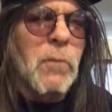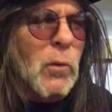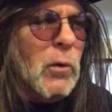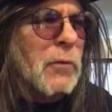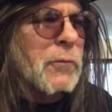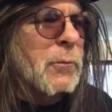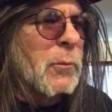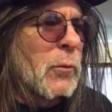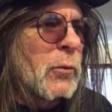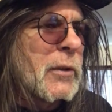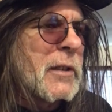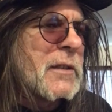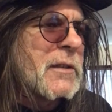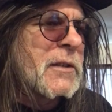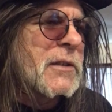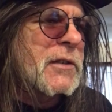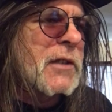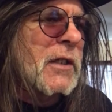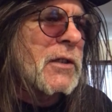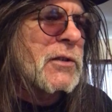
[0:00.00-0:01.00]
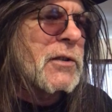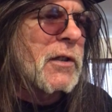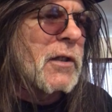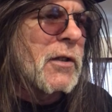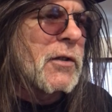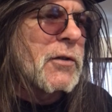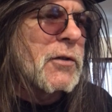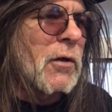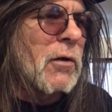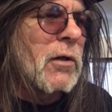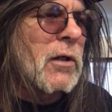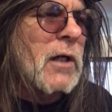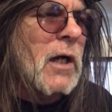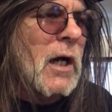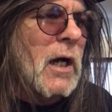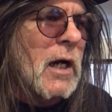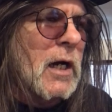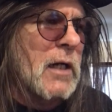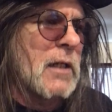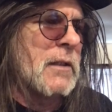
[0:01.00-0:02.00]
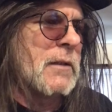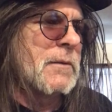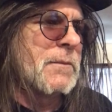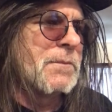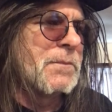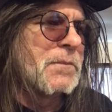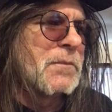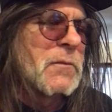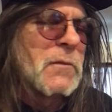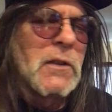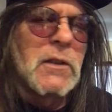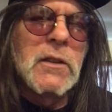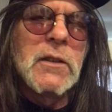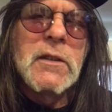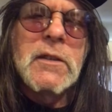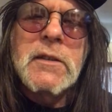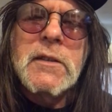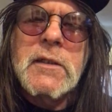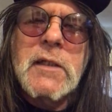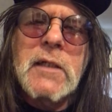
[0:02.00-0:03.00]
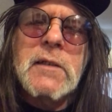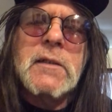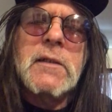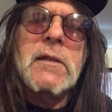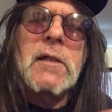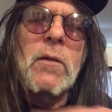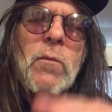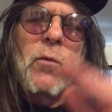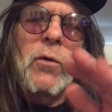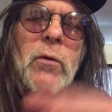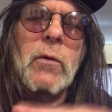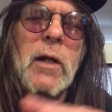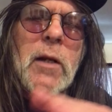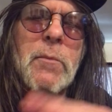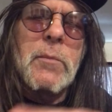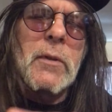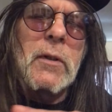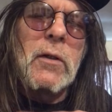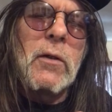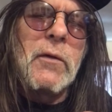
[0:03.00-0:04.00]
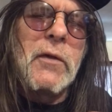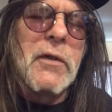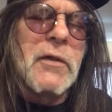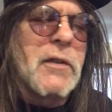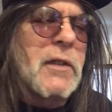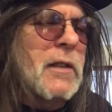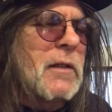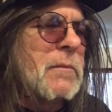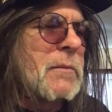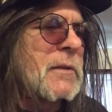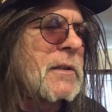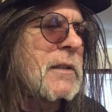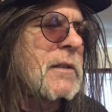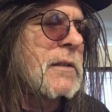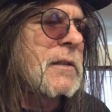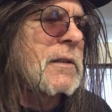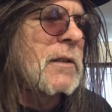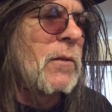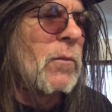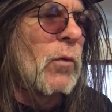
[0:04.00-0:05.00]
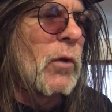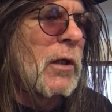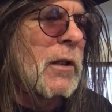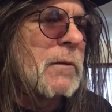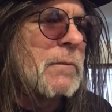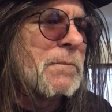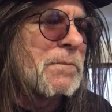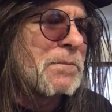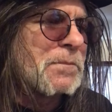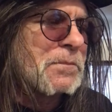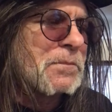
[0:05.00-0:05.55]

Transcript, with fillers: 4th Marine stationed in Dongha. Says somewhere right below the DMZ somewhere.